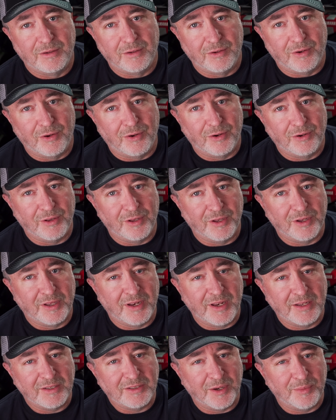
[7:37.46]
or
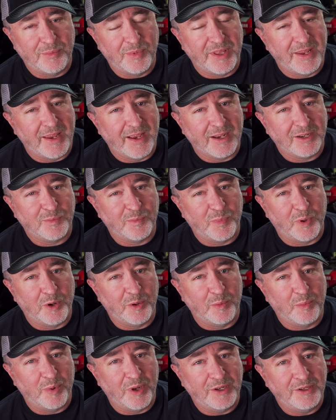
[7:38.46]
looking at some of the
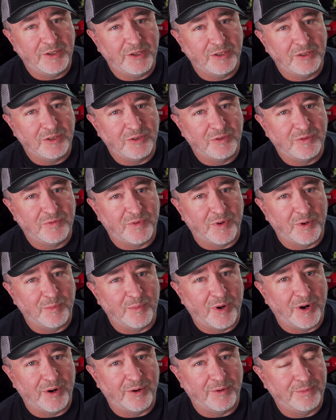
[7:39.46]
expert opinions
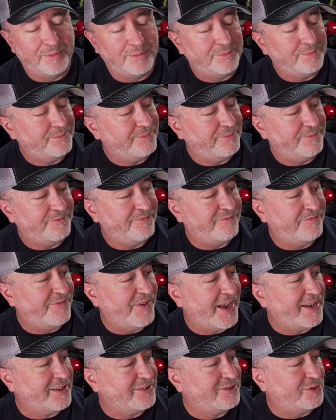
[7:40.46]
from our
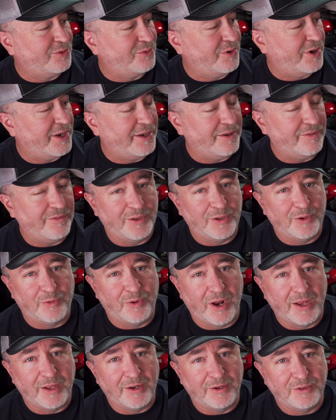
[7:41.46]
vast array of other
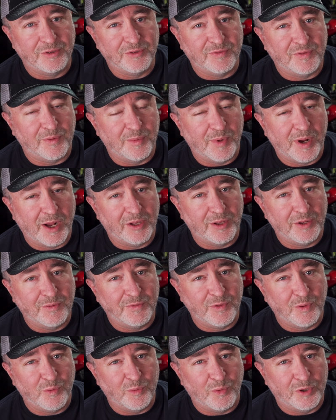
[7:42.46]
riders from all
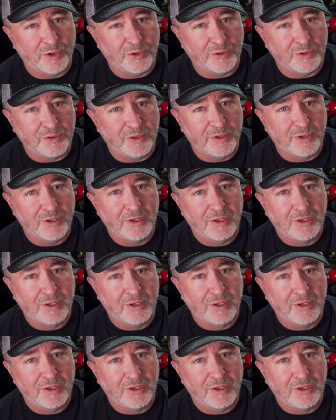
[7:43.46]
over the world